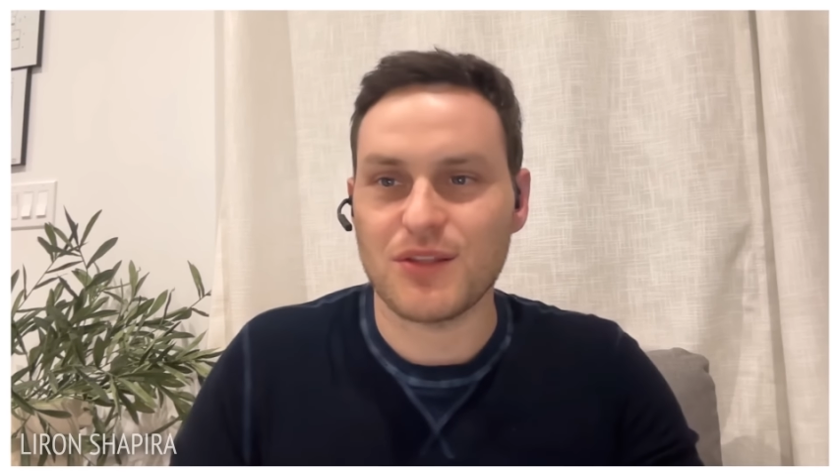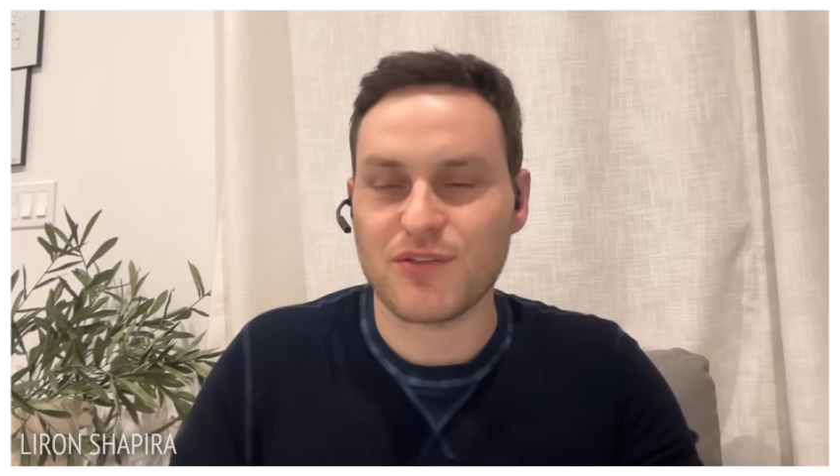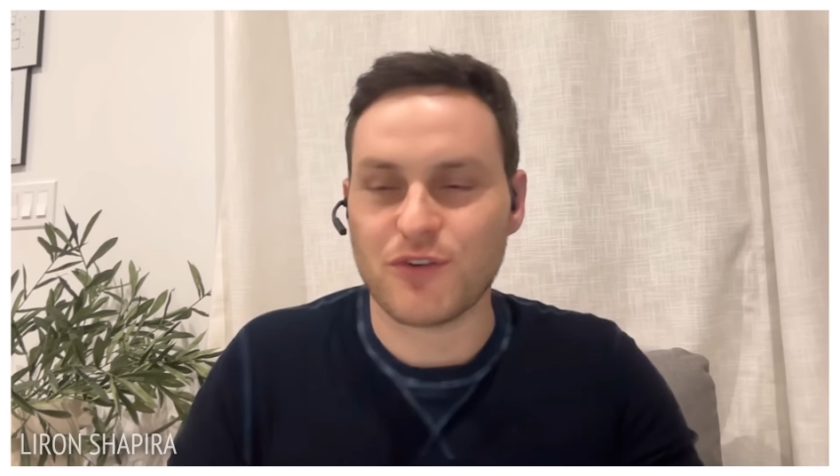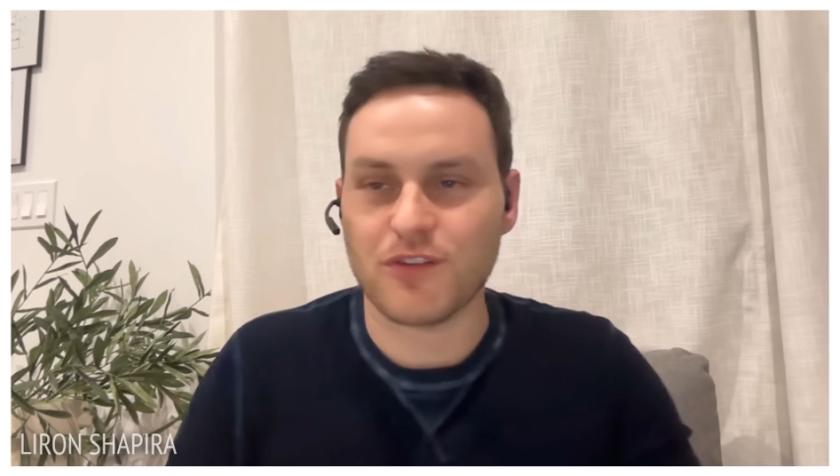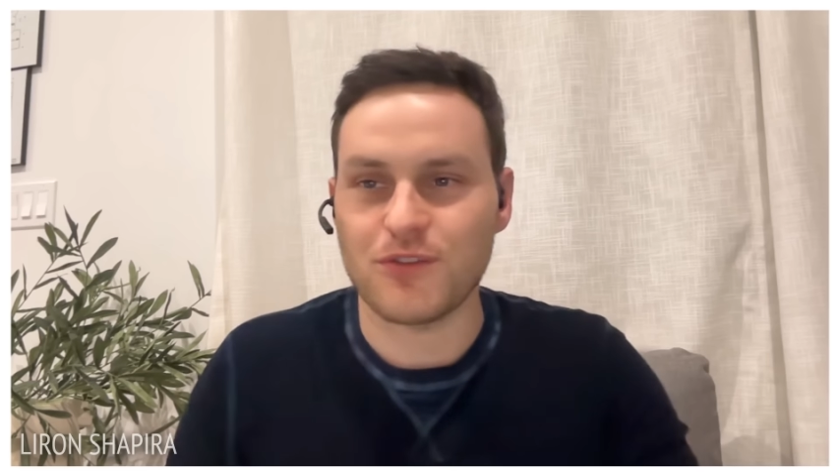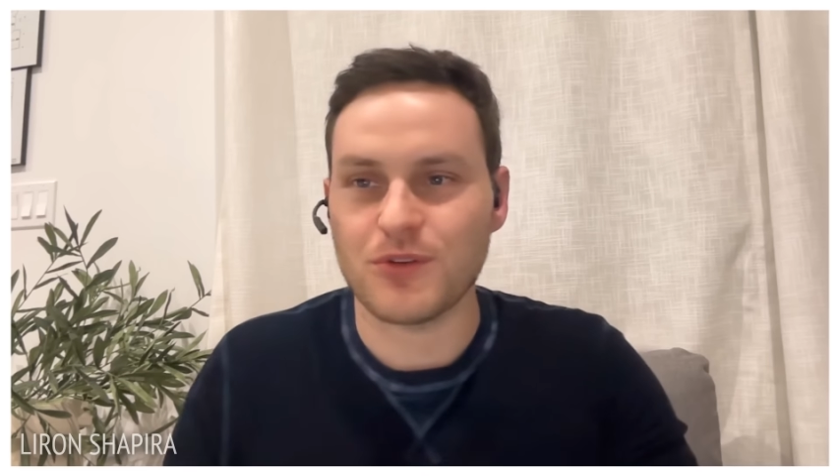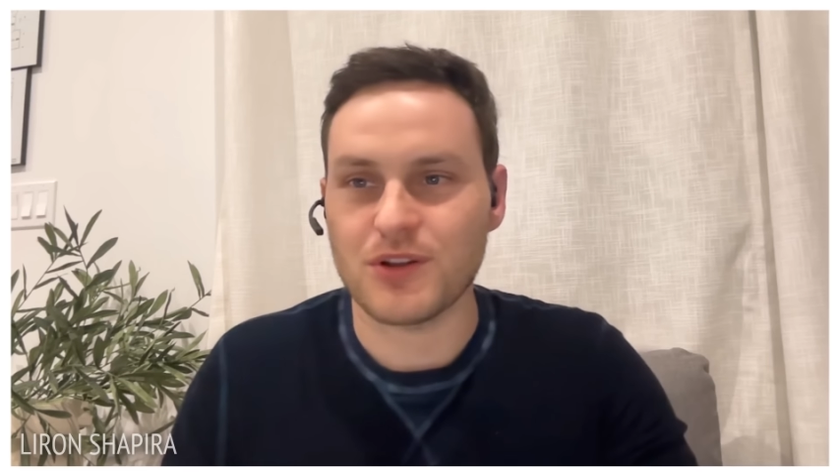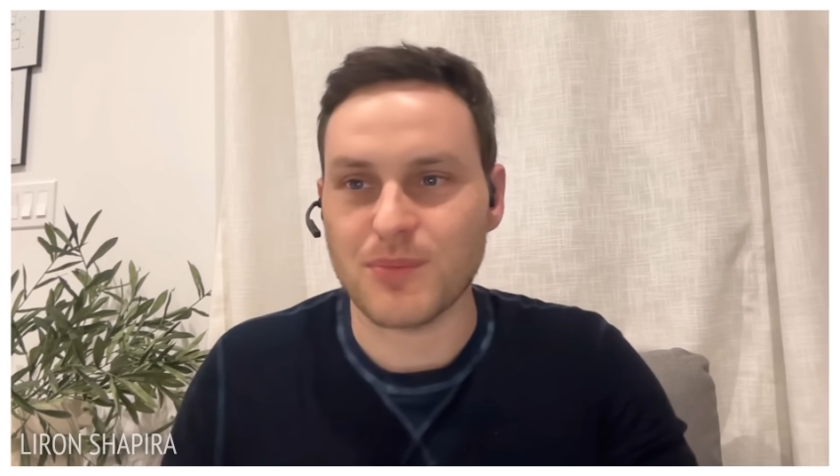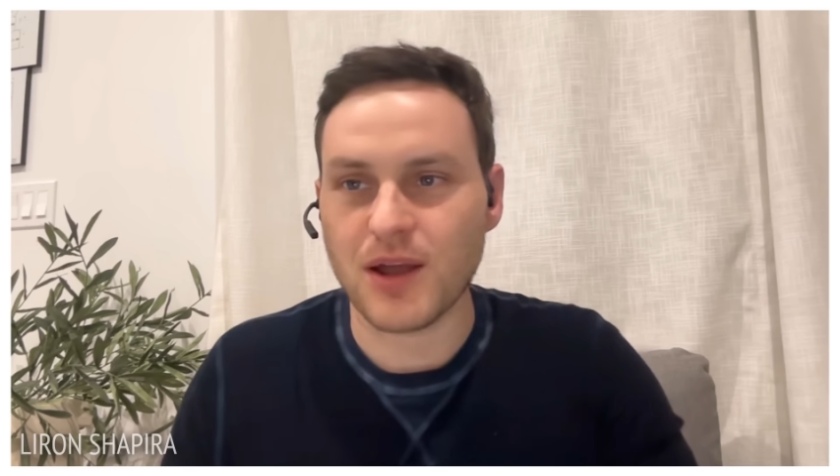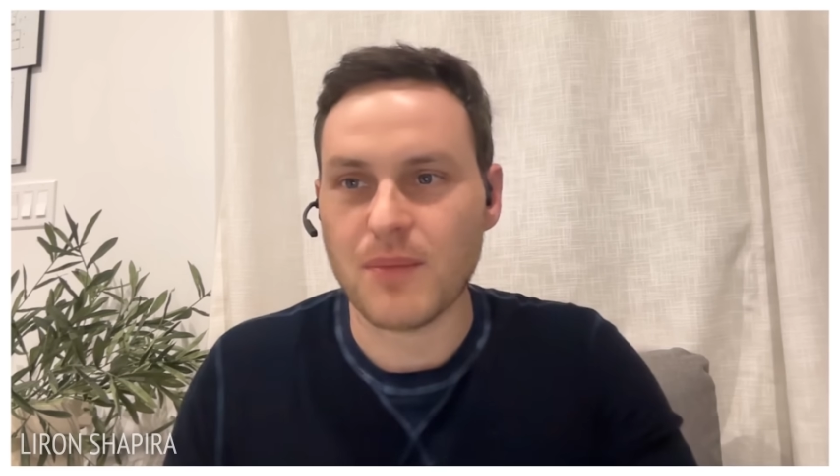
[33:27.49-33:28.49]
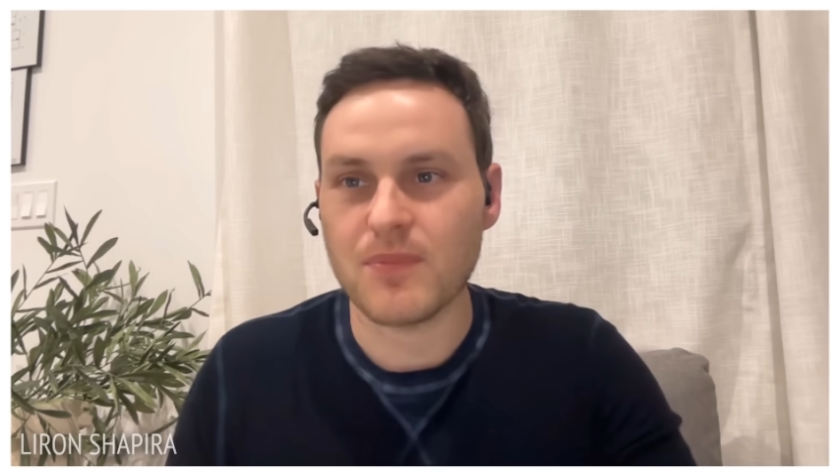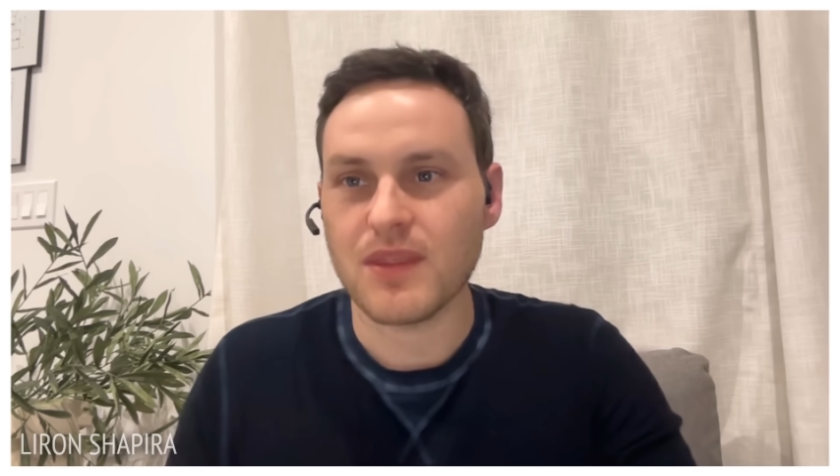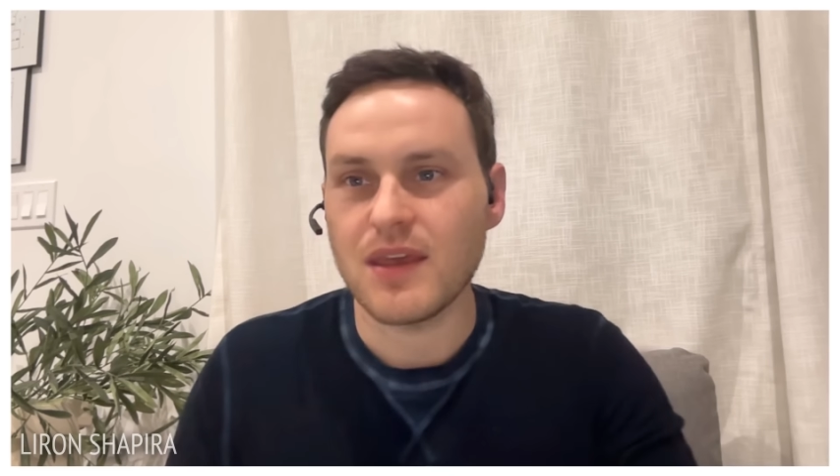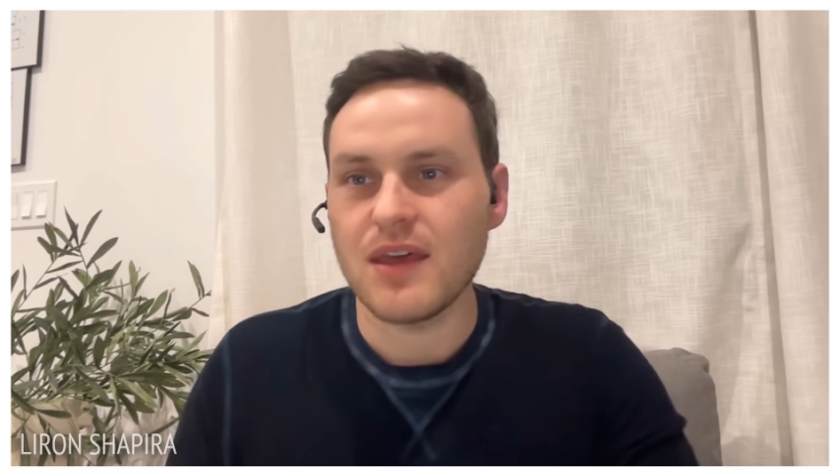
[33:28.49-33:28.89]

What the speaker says: the first nuclear bomb,